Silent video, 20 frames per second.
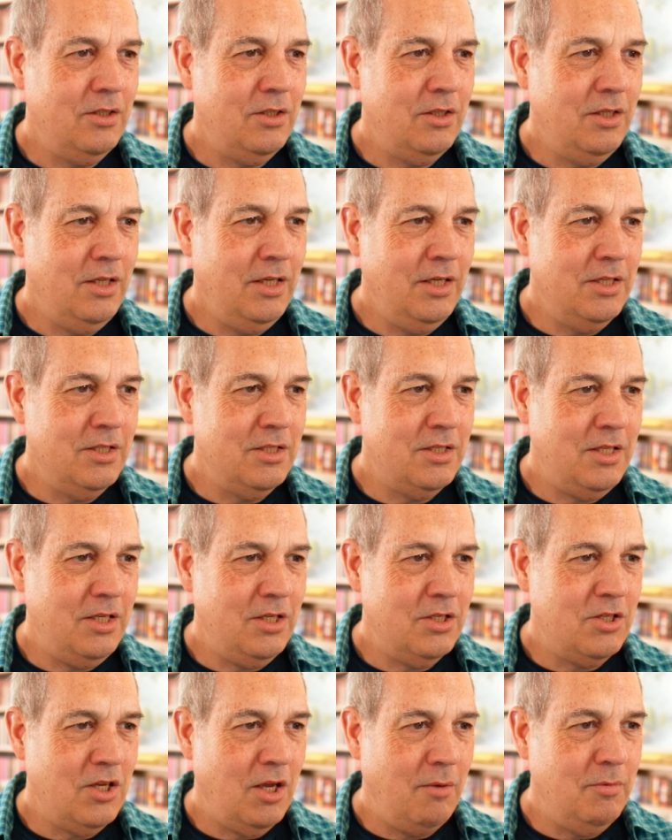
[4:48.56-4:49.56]
here's the
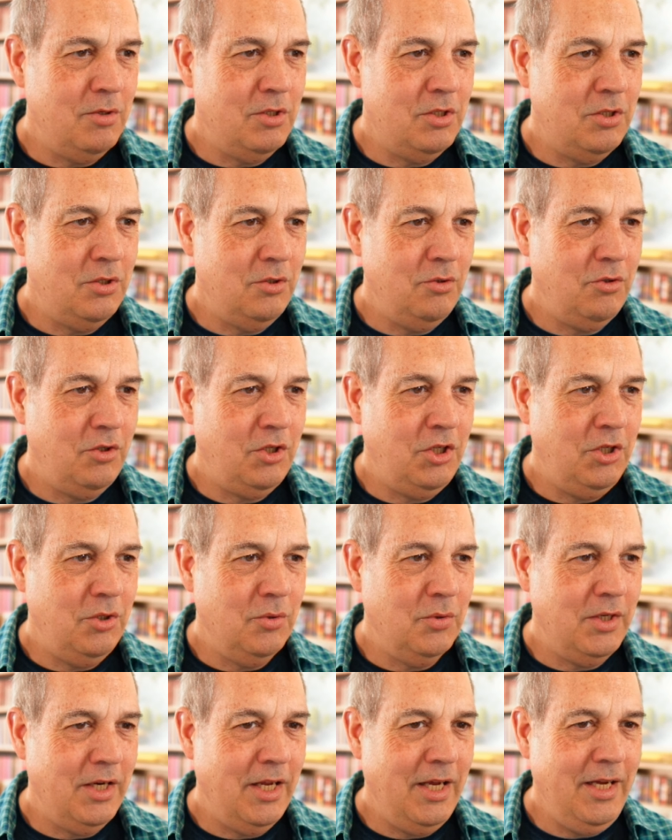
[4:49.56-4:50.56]
assignment to
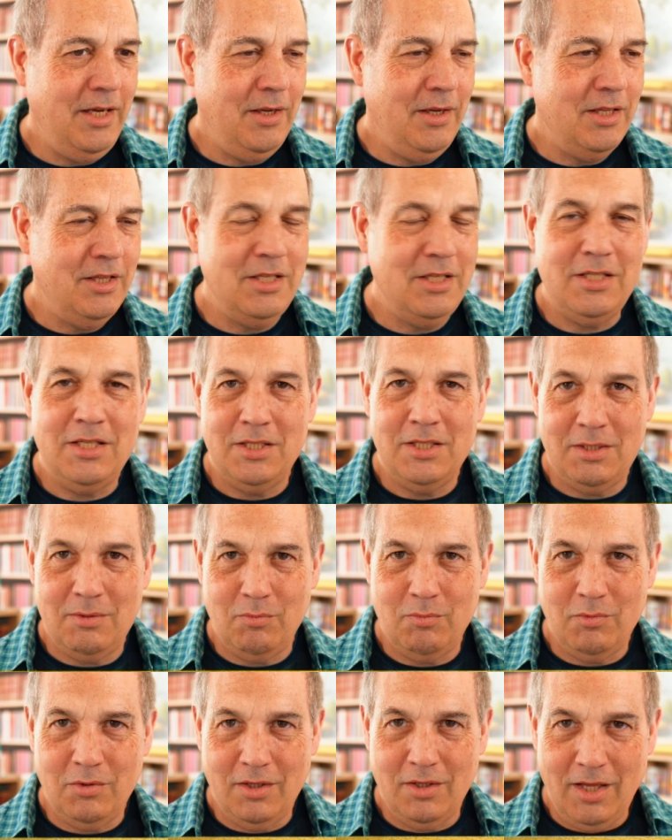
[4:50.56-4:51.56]
Q&A, and this is,
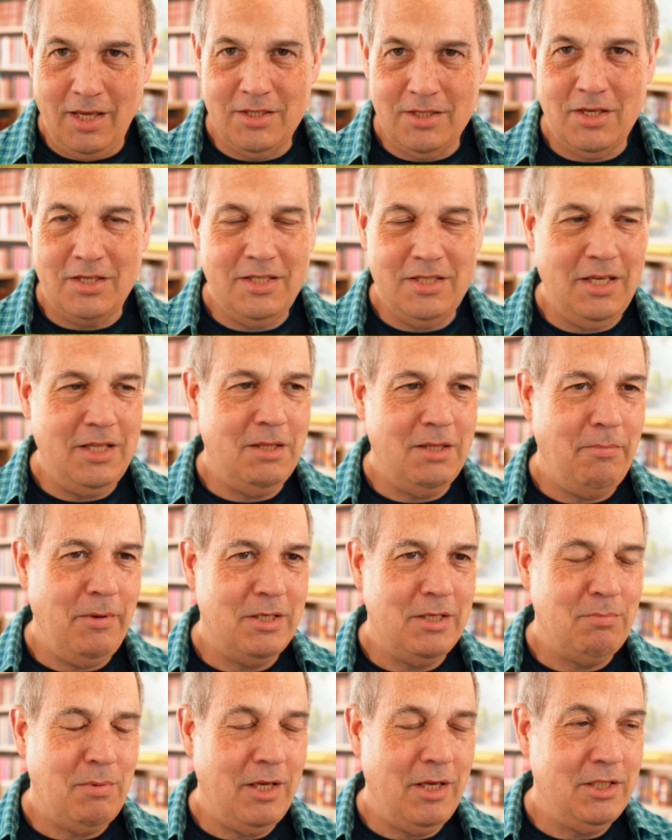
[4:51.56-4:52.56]
as I said, the
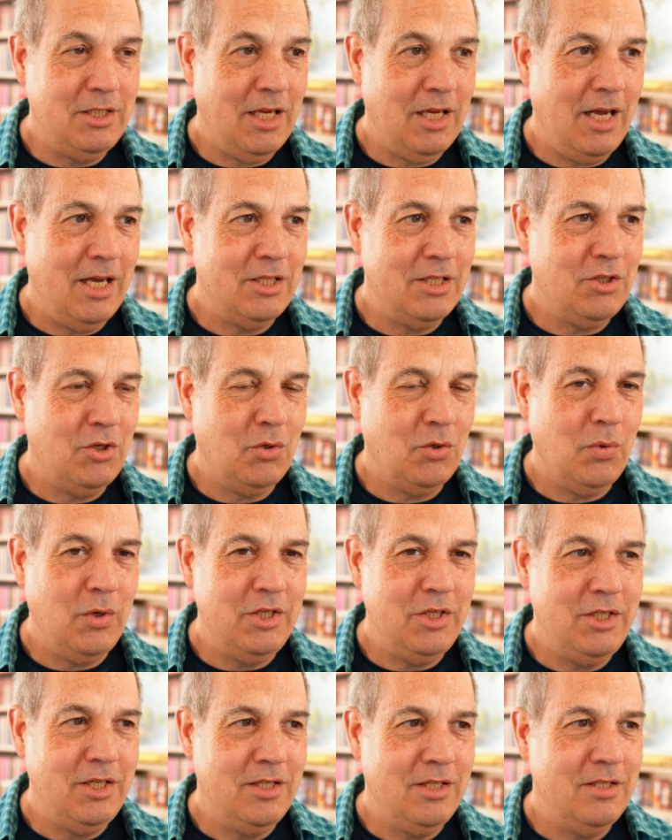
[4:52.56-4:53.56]
best place to ask your
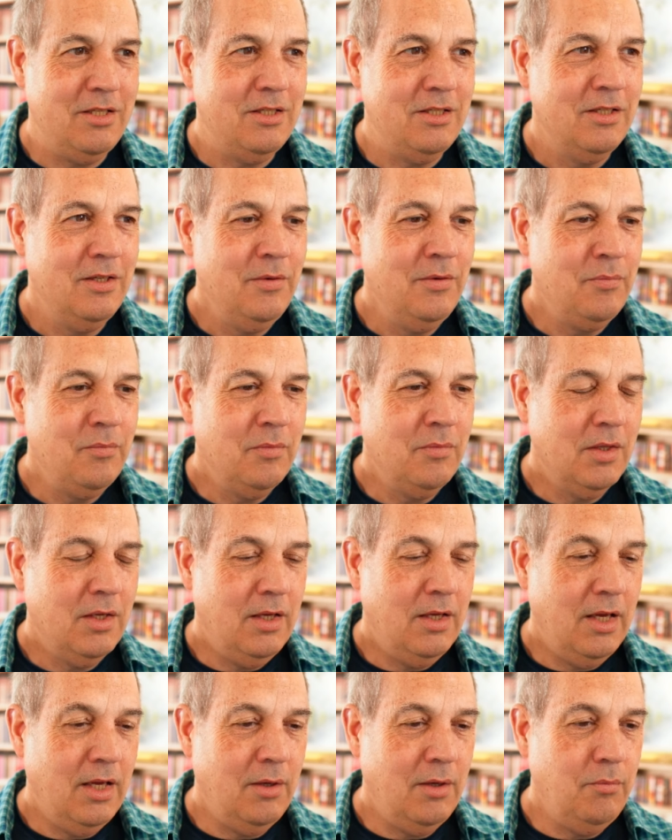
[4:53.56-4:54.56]
questions.
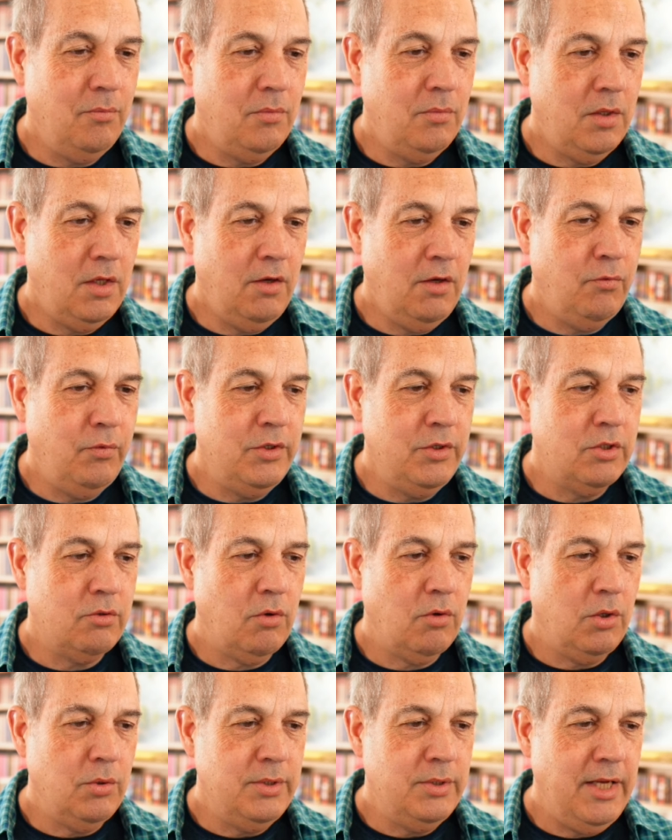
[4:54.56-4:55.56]
If we
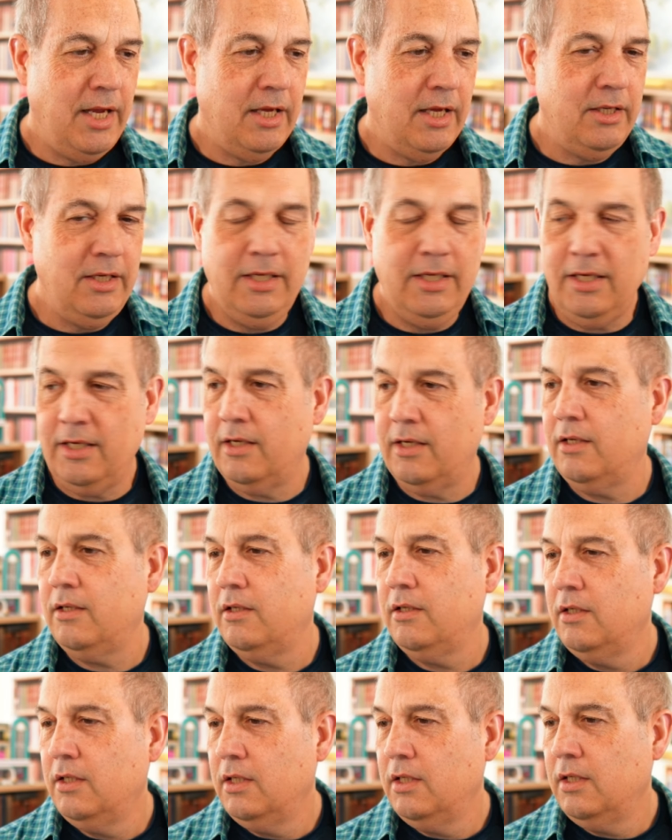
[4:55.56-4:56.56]
scroll down here,
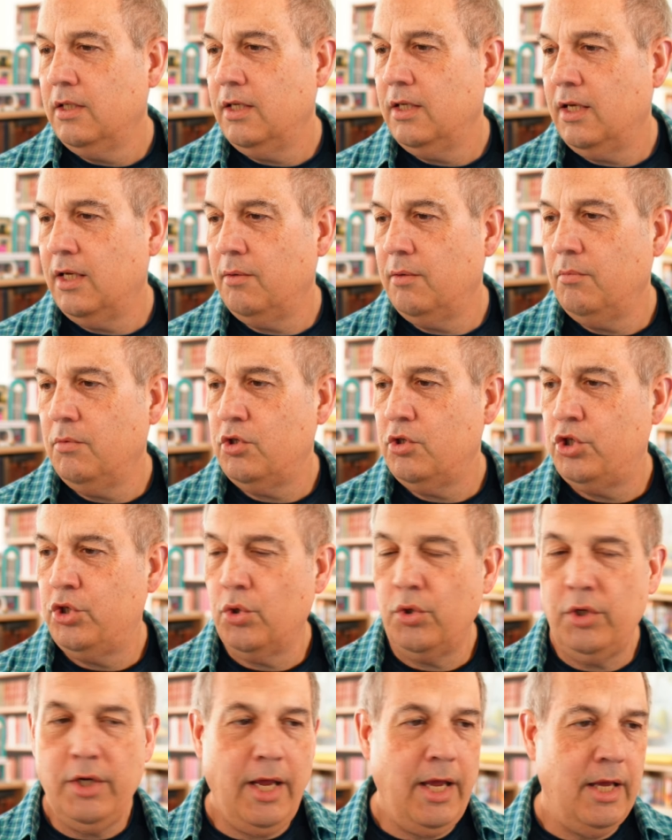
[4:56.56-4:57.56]

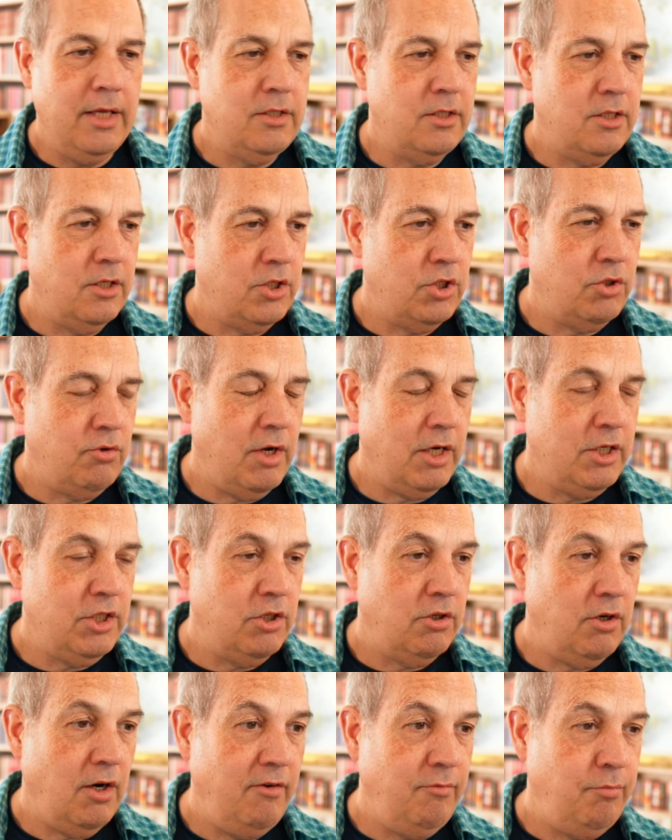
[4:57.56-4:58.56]
short answer
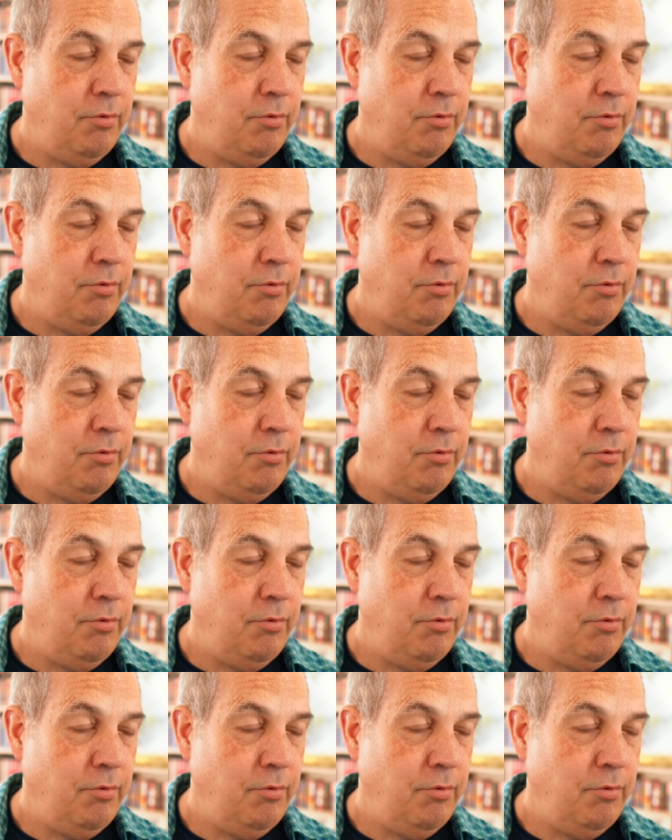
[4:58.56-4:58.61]
structure. I've